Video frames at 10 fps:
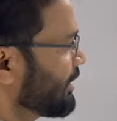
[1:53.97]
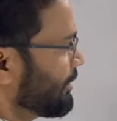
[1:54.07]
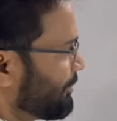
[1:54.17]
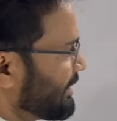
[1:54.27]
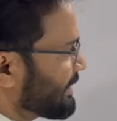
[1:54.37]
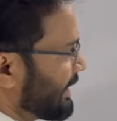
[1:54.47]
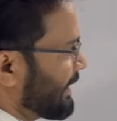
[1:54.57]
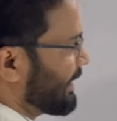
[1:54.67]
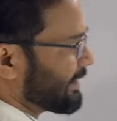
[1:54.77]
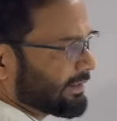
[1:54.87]
But
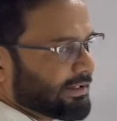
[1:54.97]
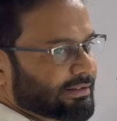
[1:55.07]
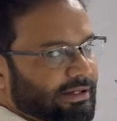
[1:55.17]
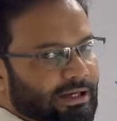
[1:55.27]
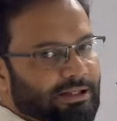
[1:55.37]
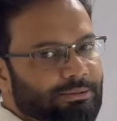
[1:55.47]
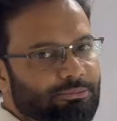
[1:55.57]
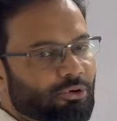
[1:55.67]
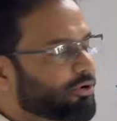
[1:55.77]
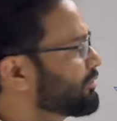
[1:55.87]
at that time,
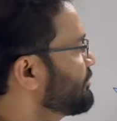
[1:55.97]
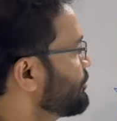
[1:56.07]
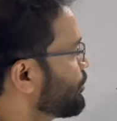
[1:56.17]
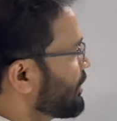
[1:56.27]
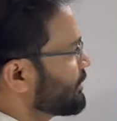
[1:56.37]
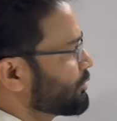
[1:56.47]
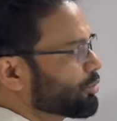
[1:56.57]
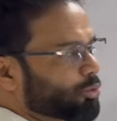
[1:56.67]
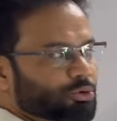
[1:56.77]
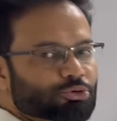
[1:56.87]
only one
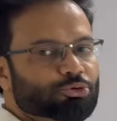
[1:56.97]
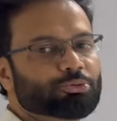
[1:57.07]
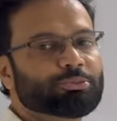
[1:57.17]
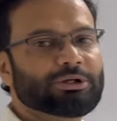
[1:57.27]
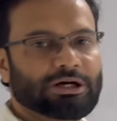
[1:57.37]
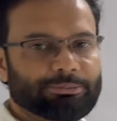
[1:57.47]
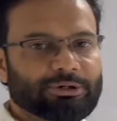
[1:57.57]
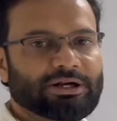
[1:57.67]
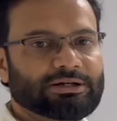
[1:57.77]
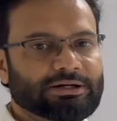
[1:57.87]
node should be
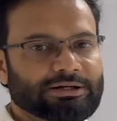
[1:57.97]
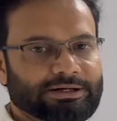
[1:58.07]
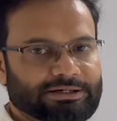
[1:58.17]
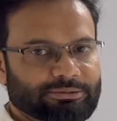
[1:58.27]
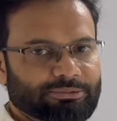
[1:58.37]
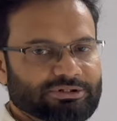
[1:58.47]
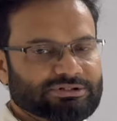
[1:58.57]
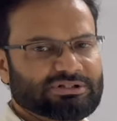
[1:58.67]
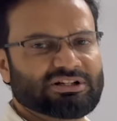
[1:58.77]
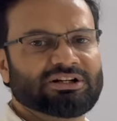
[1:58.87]
update the
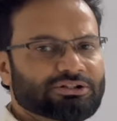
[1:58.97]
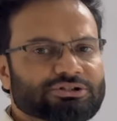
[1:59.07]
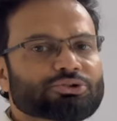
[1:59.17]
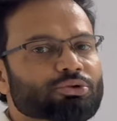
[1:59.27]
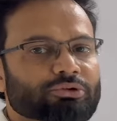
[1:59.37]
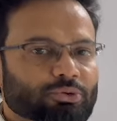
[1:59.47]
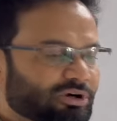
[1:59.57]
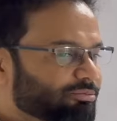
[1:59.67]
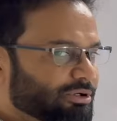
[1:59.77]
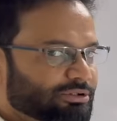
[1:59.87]
database. This is your
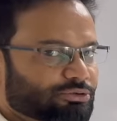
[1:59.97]
requirement.